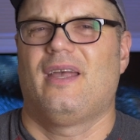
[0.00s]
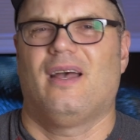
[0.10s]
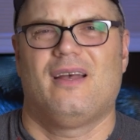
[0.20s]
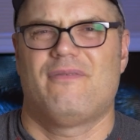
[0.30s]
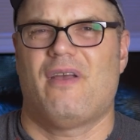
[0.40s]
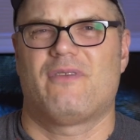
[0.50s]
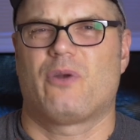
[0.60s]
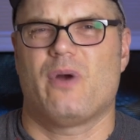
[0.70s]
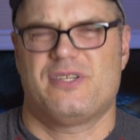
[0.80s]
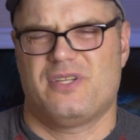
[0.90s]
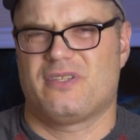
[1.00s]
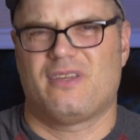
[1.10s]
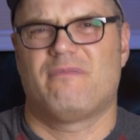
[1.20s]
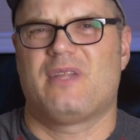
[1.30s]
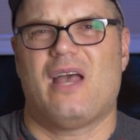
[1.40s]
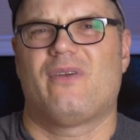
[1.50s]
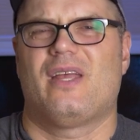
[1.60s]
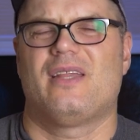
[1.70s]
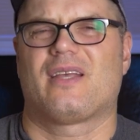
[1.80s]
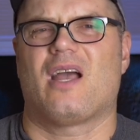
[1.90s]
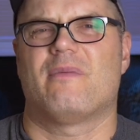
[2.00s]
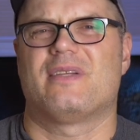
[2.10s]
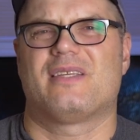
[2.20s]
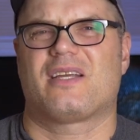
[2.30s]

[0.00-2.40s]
Uh, if you have any questions, leave them down in the comment